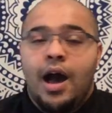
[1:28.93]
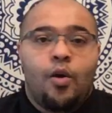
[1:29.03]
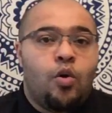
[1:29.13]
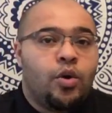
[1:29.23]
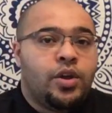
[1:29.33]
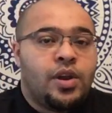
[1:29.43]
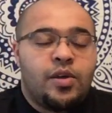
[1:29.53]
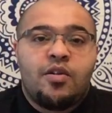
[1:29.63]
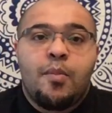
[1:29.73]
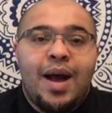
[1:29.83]
or you know,
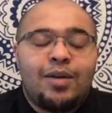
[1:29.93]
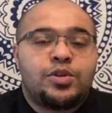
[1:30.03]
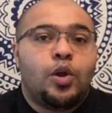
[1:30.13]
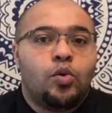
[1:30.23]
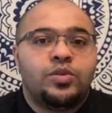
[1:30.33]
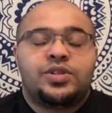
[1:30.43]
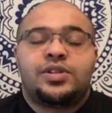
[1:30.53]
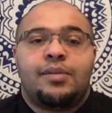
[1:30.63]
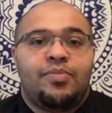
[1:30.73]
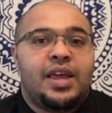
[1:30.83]
they're about to launch
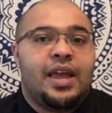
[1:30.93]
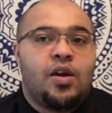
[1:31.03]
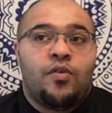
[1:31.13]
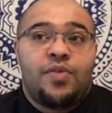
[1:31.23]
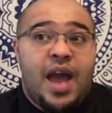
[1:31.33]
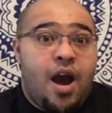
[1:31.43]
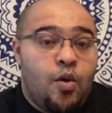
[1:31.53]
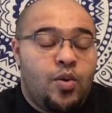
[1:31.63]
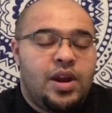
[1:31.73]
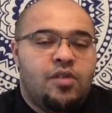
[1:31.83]
something of their
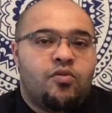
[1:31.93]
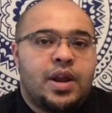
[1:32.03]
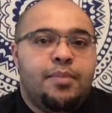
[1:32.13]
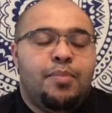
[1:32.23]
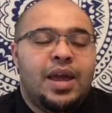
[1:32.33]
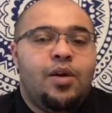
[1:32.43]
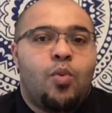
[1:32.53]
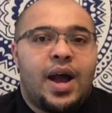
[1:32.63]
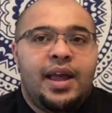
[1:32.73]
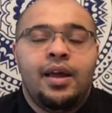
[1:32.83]
own in a really big
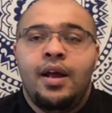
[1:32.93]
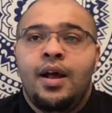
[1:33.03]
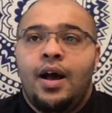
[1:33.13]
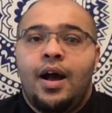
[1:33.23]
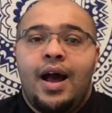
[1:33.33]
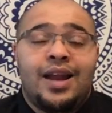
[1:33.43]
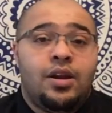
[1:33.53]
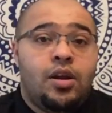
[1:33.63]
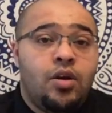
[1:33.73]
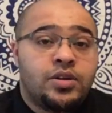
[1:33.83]
way. And a
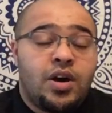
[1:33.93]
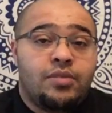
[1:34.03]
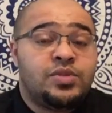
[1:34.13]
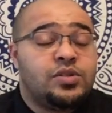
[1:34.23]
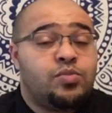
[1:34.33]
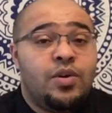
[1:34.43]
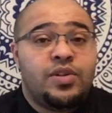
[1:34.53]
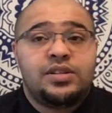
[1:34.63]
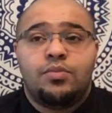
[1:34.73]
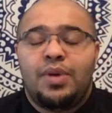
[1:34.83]
lot of times as well,
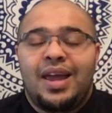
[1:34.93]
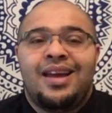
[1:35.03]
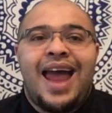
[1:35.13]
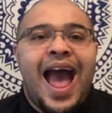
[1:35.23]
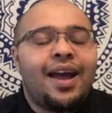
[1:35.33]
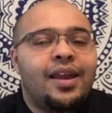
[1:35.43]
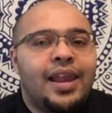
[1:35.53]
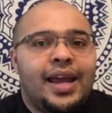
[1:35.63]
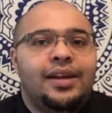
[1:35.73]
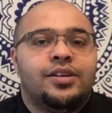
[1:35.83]
this can be an
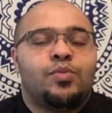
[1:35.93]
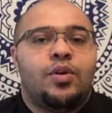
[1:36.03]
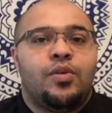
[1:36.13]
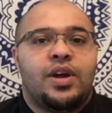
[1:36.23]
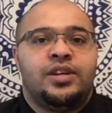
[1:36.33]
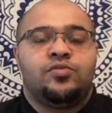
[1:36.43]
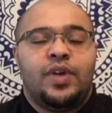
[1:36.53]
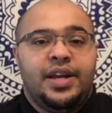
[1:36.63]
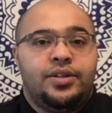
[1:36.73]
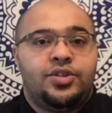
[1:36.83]
accolade as well that is
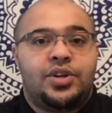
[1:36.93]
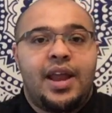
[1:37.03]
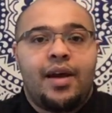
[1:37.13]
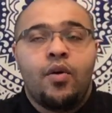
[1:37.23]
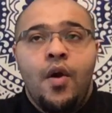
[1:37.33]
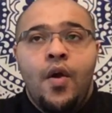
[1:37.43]
reached. Now,